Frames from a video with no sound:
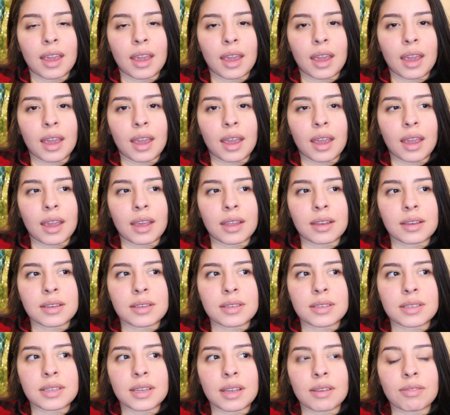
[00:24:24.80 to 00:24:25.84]

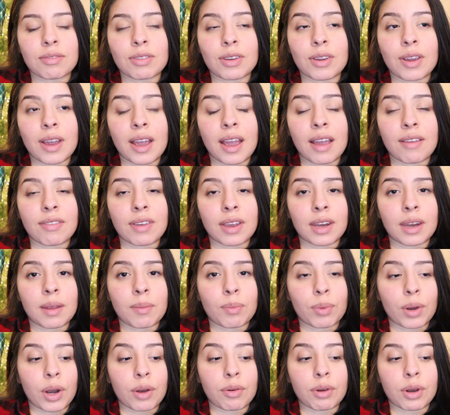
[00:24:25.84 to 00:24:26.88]
And if you have any
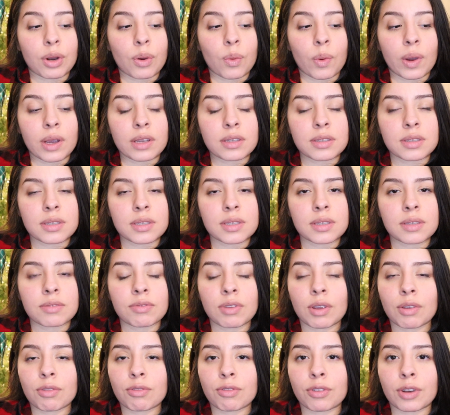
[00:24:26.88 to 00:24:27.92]
prayer requests,
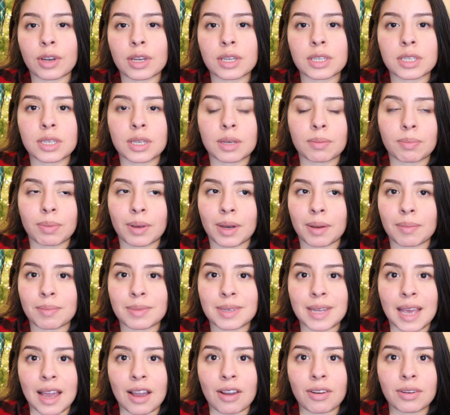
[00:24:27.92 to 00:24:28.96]
feel free to put them
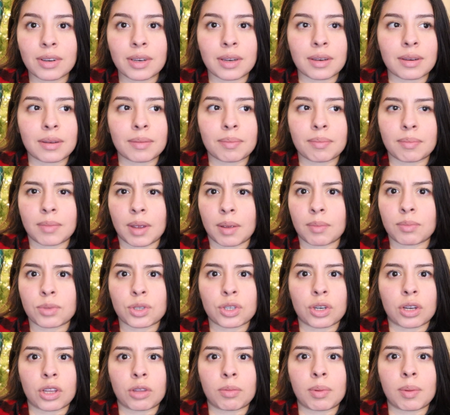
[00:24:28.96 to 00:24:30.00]
down, and I'm
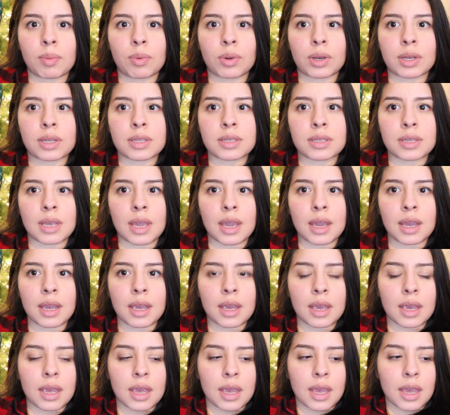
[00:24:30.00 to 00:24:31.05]
sure other people could see it.
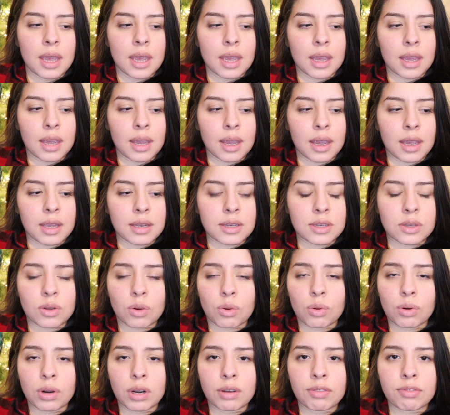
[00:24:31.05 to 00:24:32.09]
And
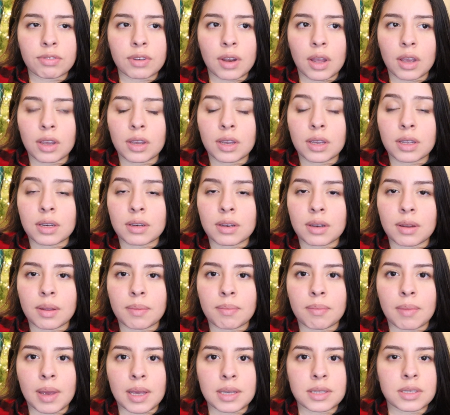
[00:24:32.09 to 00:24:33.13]
or if not, you can
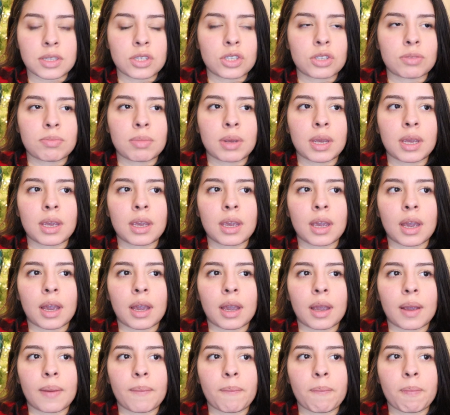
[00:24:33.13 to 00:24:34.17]
message me,
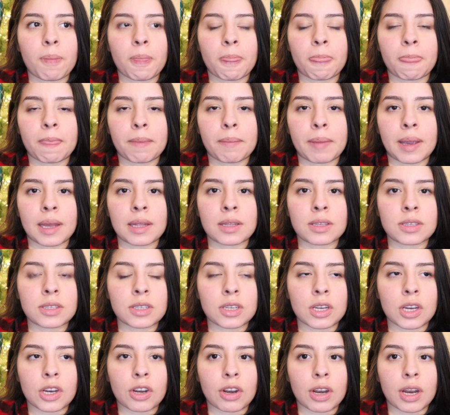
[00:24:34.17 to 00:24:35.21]
my
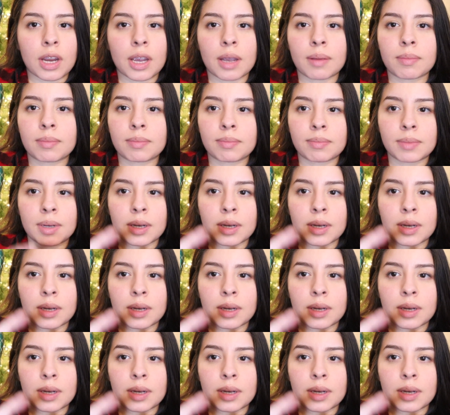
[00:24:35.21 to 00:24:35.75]
Instagram.